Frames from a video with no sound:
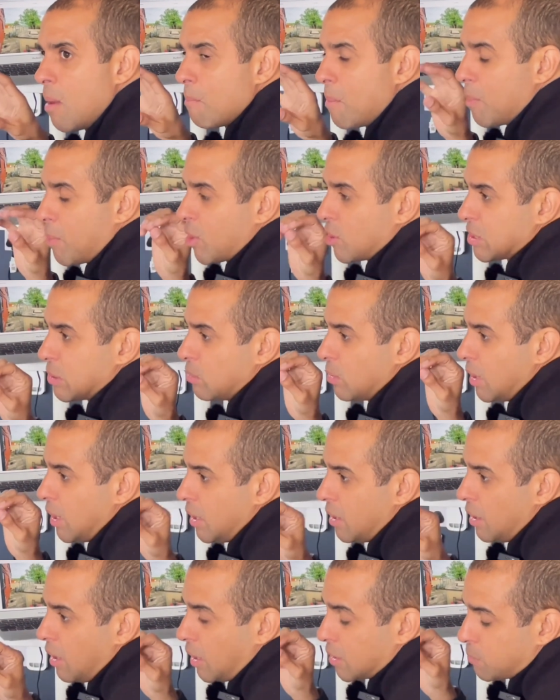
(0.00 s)
But because it,
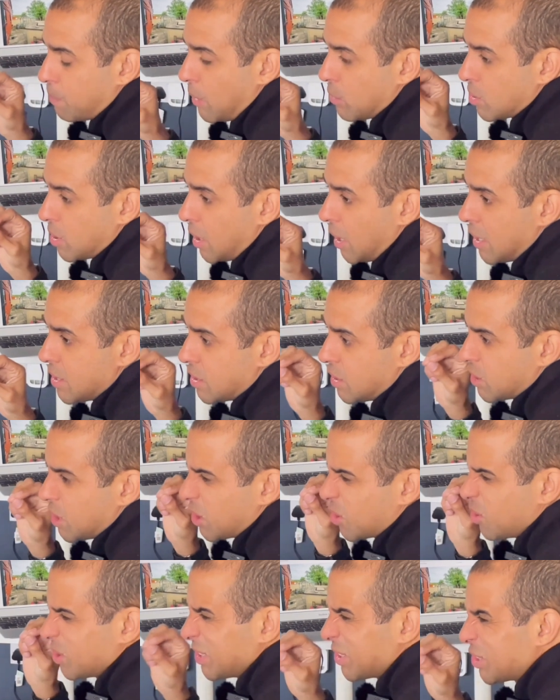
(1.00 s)
I spoke to the agent, he said,
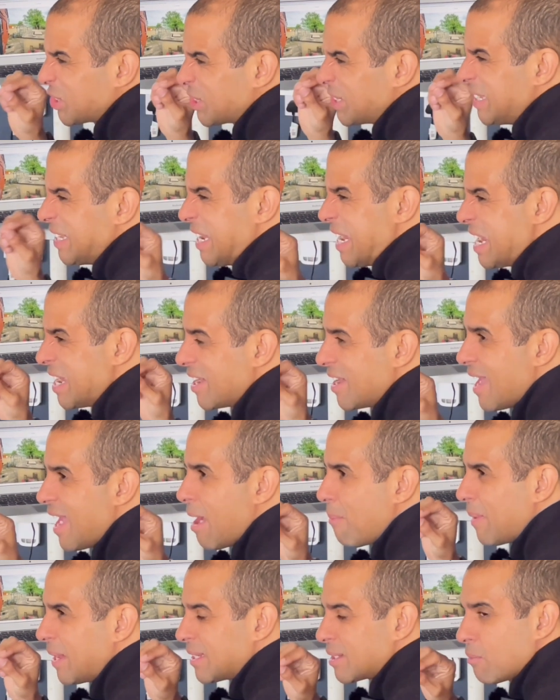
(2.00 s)
because it's just nearly
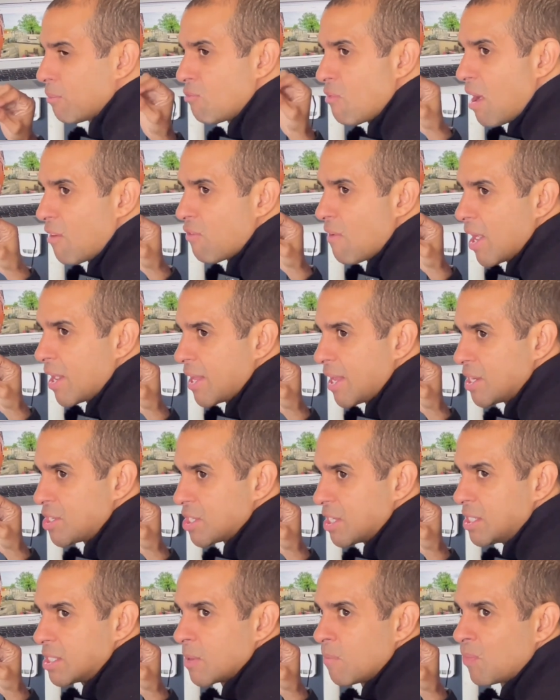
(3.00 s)
there, but it's rough around the
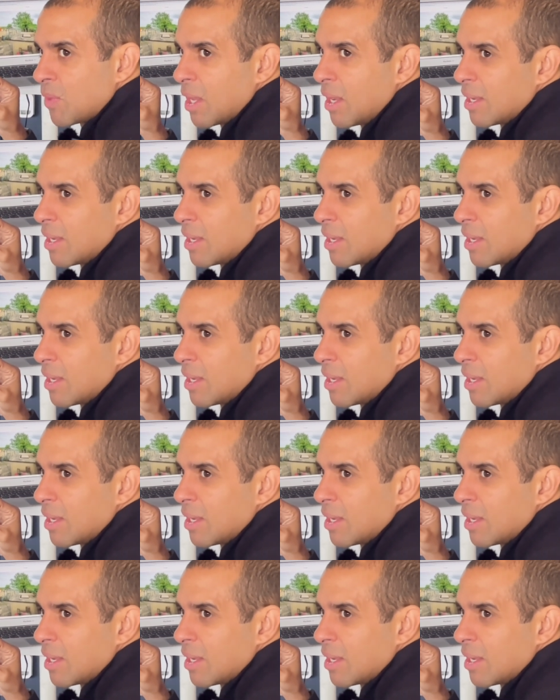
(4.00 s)
edges,